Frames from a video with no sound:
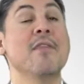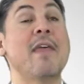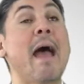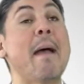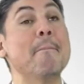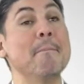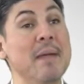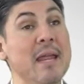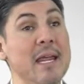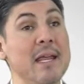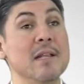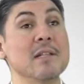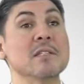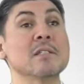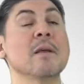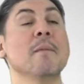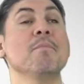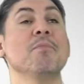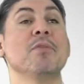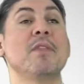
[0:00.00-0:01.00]
That
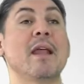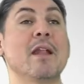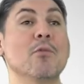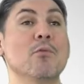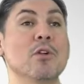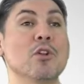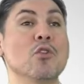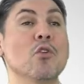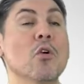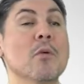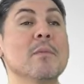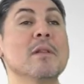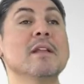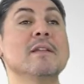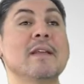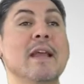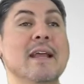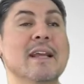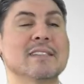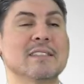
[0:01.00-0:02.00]
means that it would normally
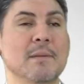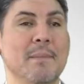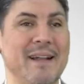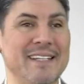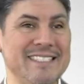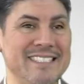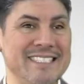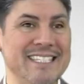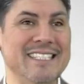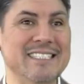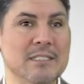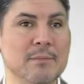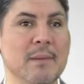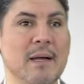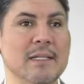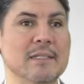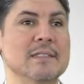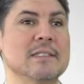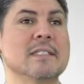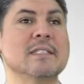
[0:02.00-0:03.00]
take us about 6
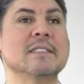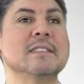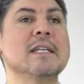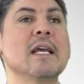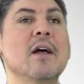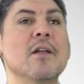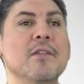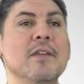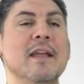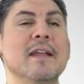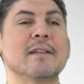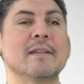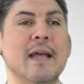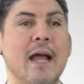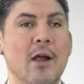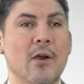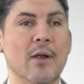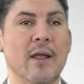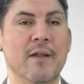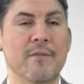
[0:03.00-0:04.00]
months to sell the
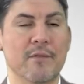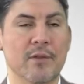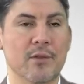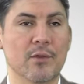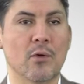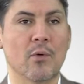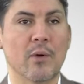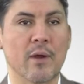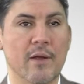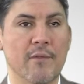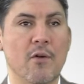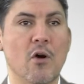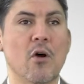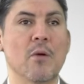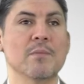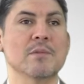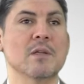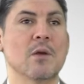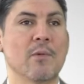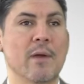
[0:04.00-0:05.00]
entire inventory of
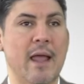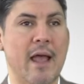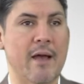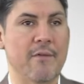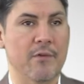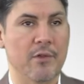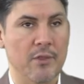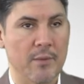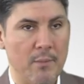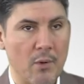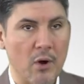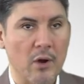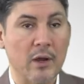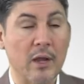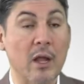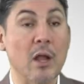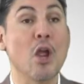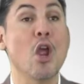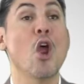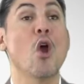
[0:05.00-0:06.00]
homes that we have on the
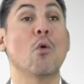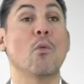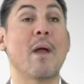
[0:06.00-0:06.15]
market.